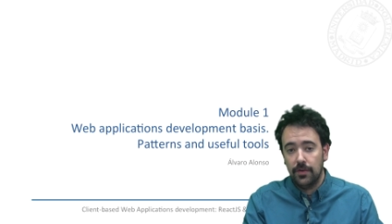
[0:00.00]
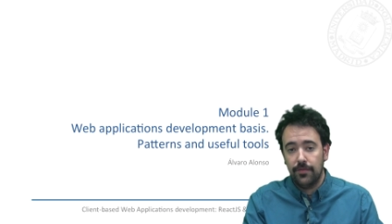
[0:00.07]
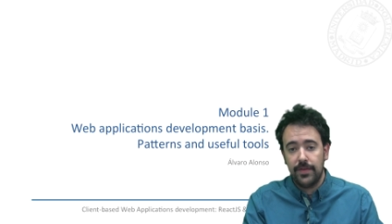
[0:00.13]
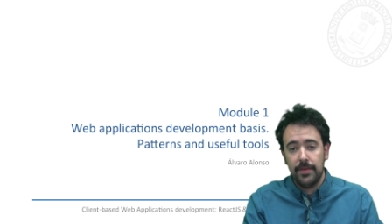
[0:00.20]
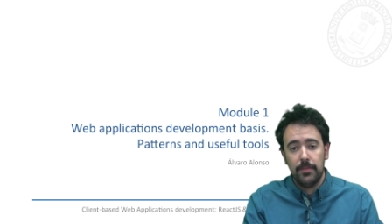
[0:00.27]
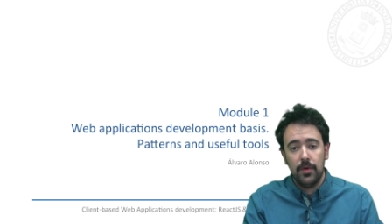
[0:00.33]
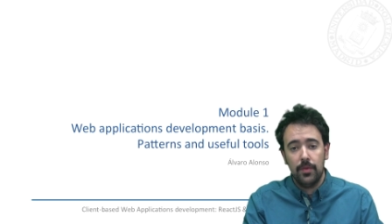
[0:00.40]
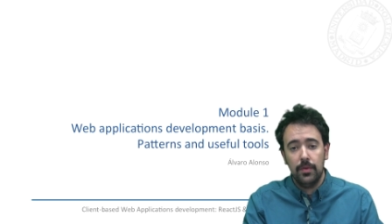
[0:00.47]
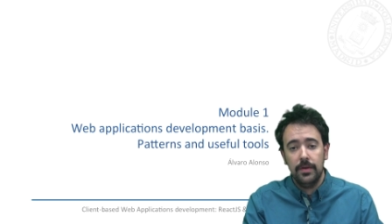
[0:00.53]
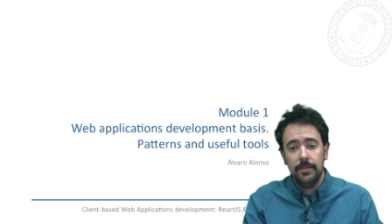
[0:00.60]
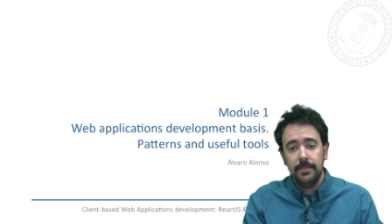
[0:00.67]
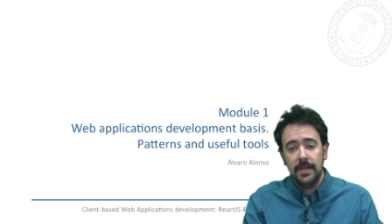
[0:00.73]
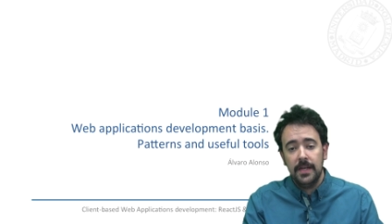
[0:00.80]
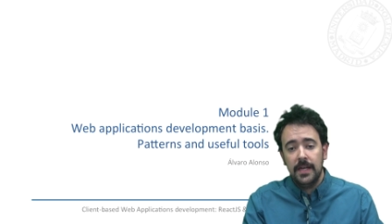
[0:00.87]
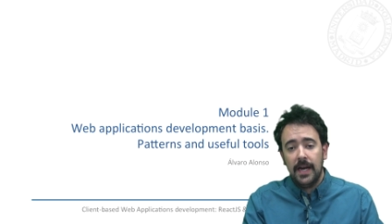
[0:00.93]
of the
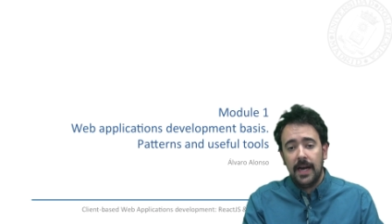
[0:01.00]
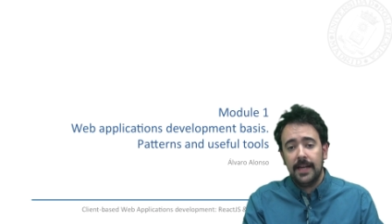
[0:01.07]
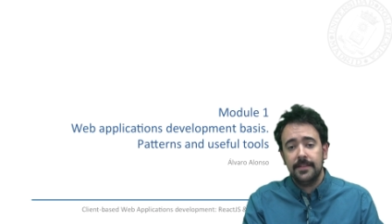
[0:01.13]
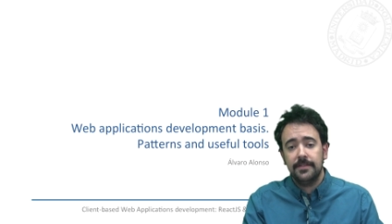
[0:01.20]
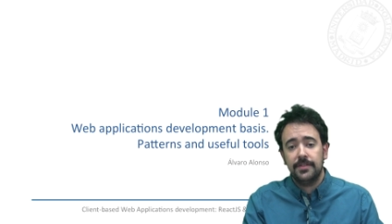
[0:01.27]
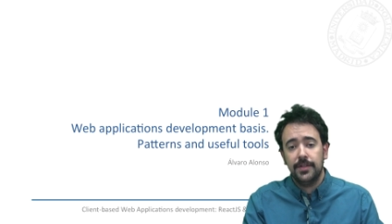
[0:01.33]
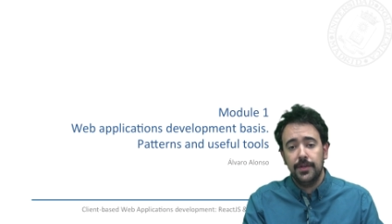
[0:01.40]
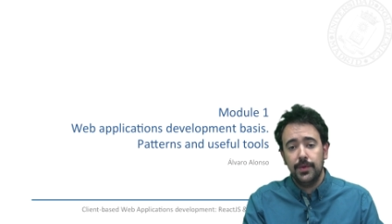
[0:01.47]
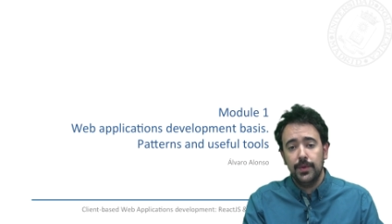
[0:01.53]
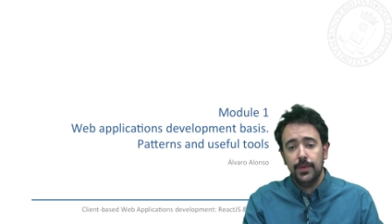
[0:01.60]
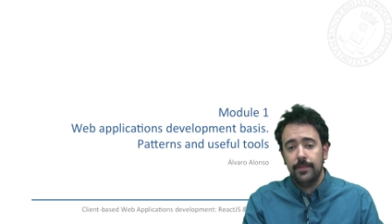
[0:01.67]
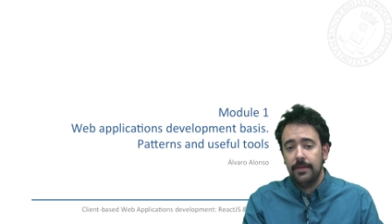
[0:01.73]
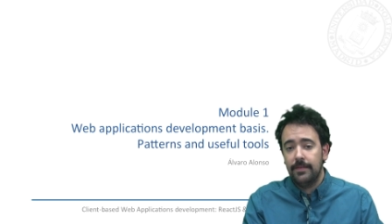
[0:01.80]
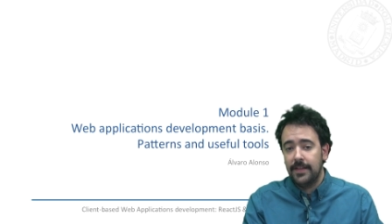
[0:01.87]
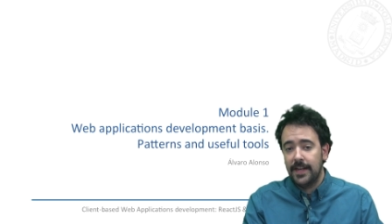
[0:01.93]
module, and see
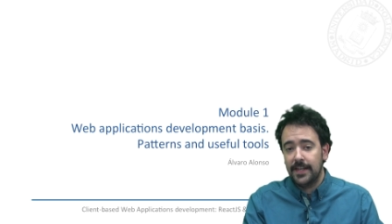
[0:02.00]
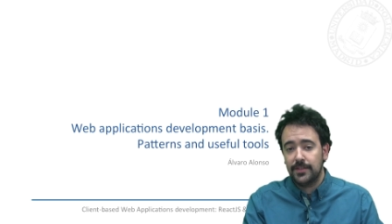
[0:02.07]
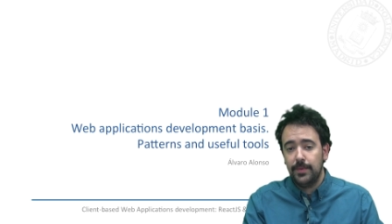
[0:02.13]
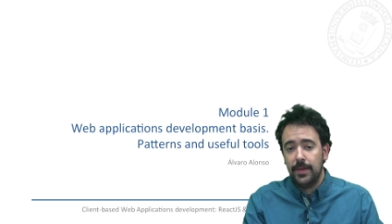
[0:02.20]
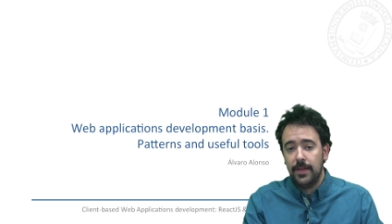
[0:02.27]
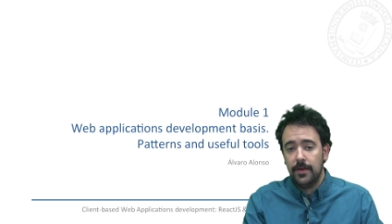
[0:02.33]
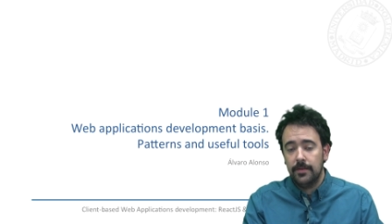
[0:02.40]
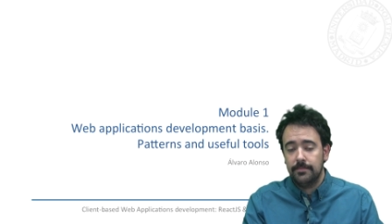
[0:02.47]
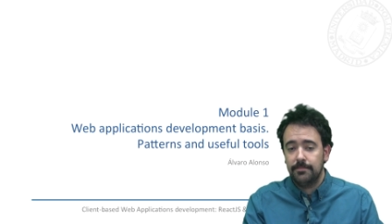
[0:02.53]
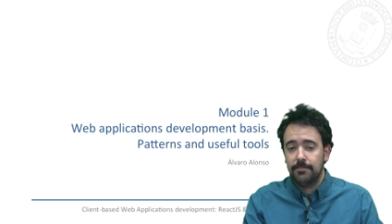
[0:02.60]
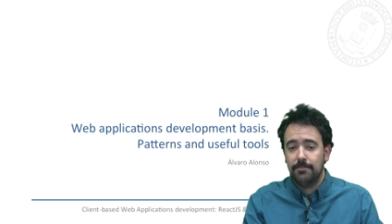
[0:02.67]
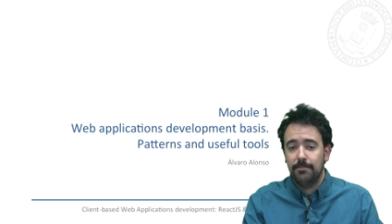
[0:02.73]
you in the next video.